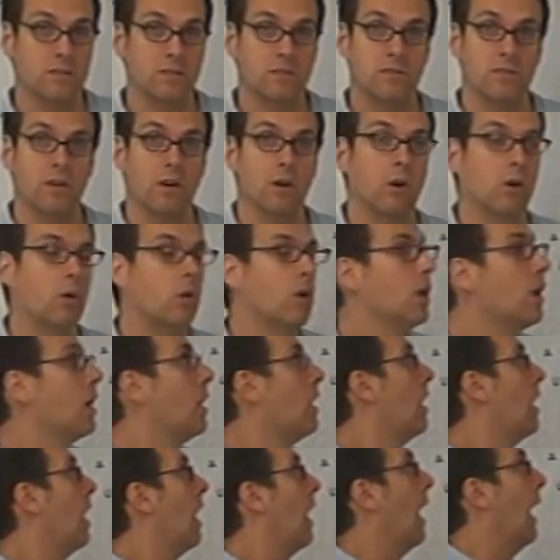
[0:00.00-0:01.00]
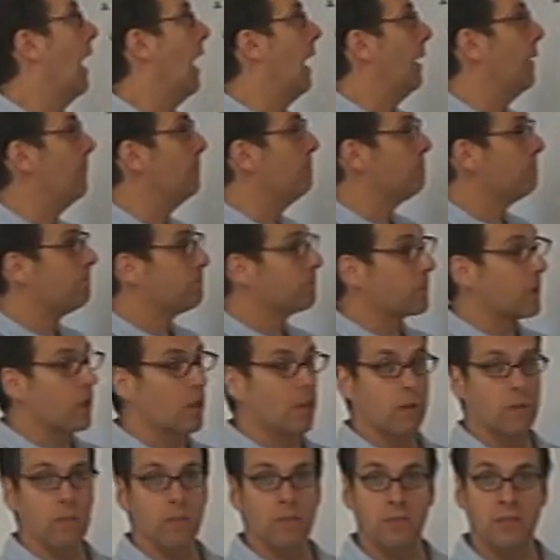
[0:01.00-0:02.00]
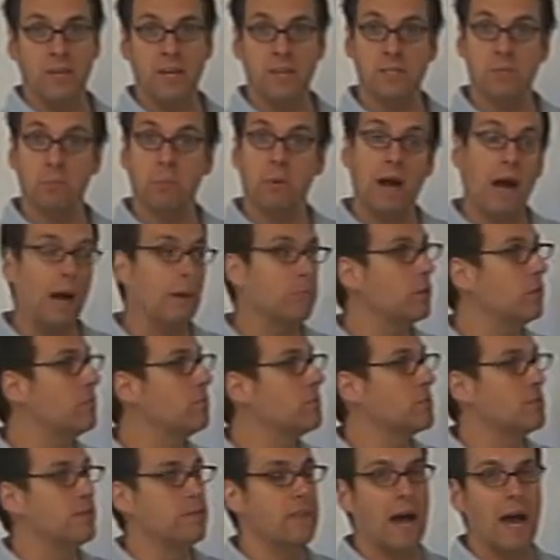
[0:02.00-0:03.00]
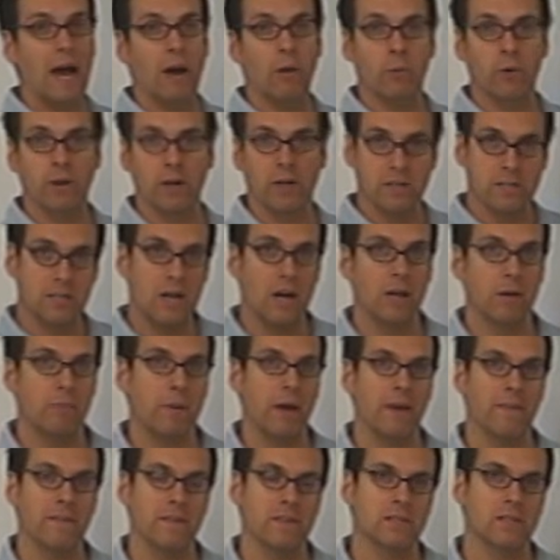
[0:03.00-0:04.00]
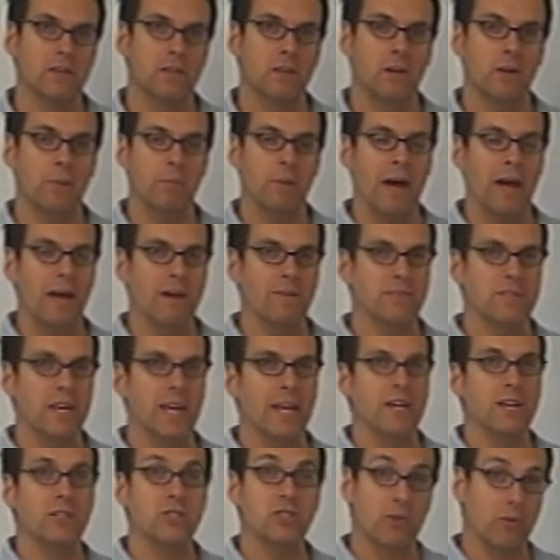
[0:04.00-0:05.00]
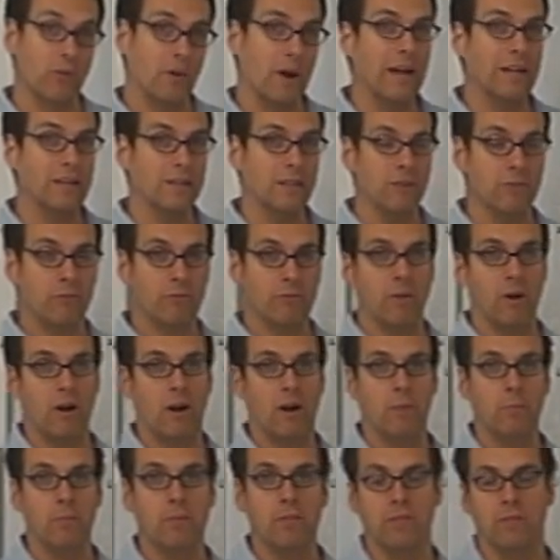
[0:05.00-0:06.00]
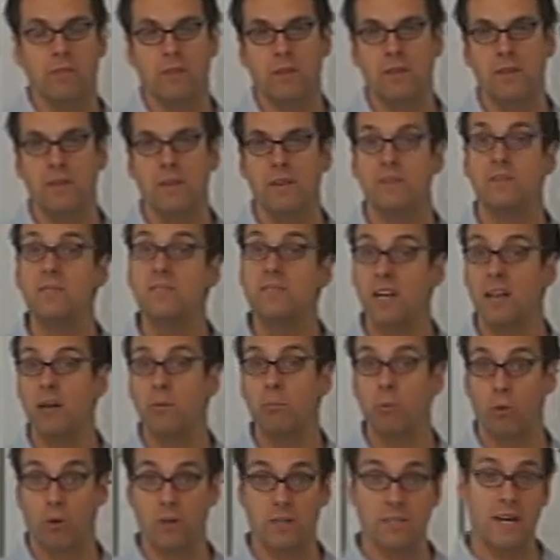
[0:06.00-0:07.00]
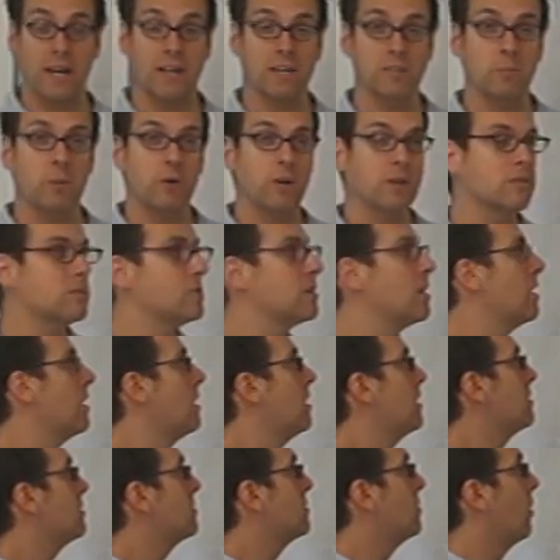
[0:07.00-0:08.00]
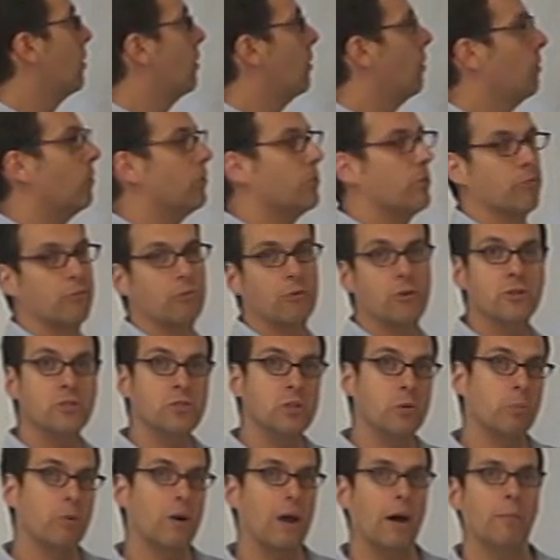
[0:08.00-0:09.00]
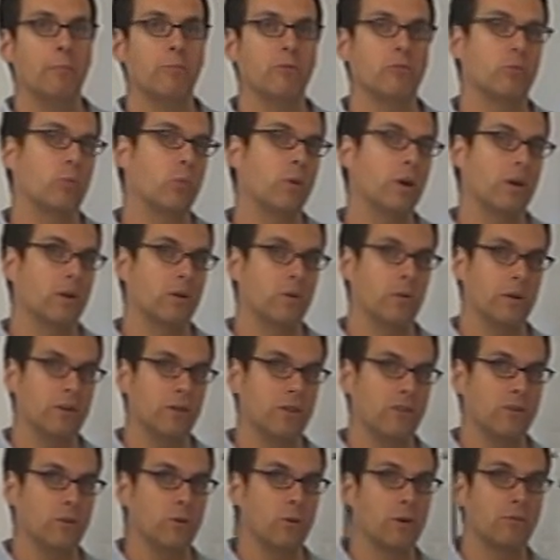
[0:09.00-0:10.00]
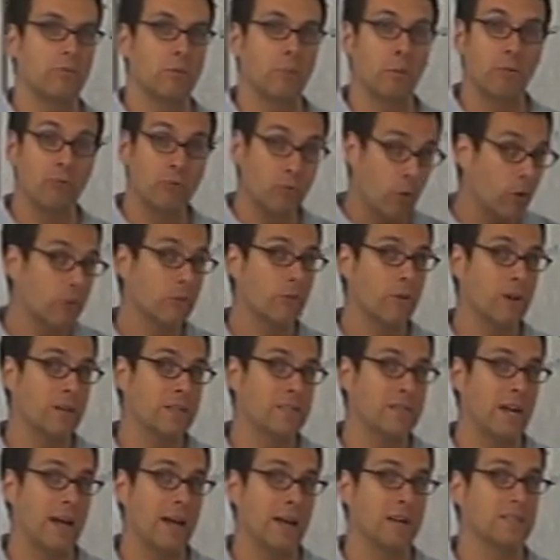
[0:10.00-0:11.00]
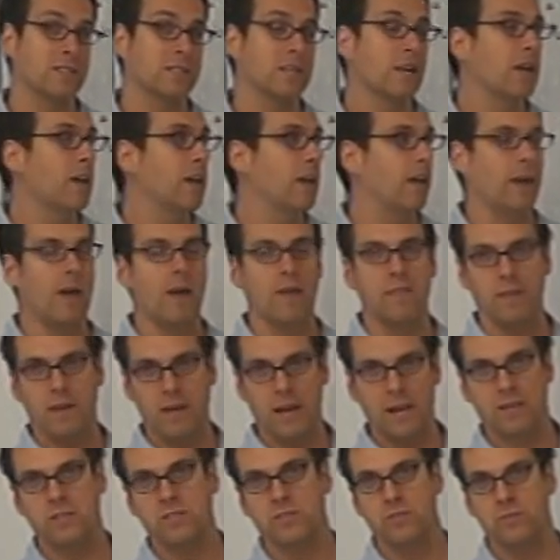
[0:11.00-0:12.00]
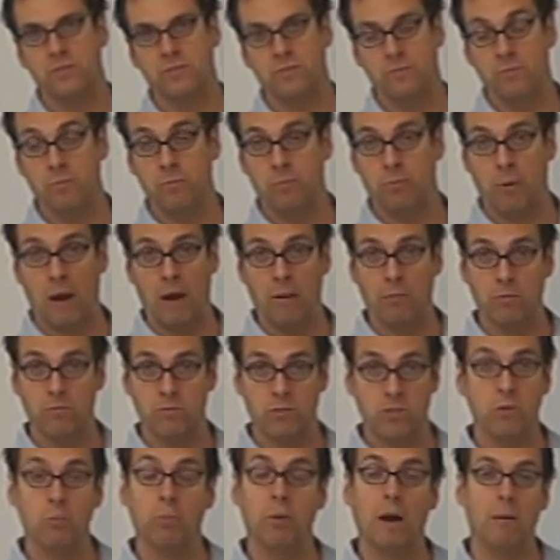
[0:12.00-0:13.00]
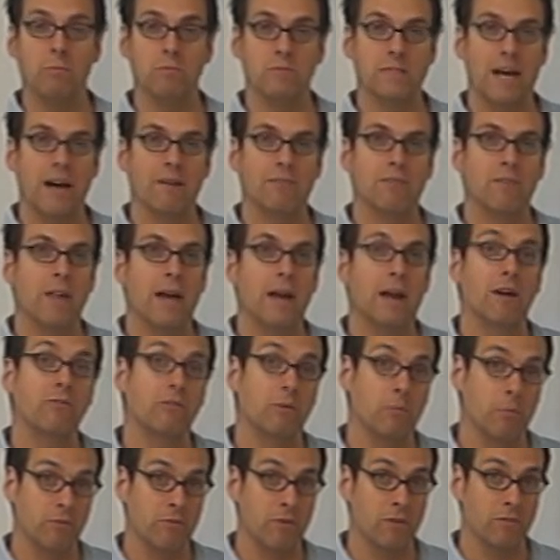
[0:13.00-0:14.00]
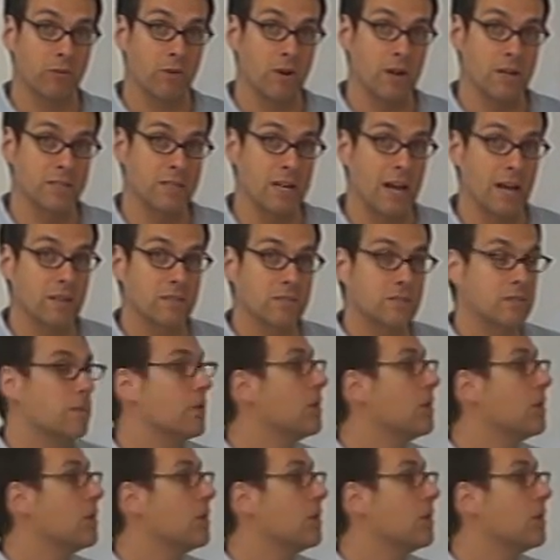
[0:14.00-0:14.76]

So these problems that we're going to talk about in this clip I have taken directly from the Singapore textbooks. So the first two problems we are going to do are from a 4th grade text, and the next problem, two problems after that, are from a 5th grade text.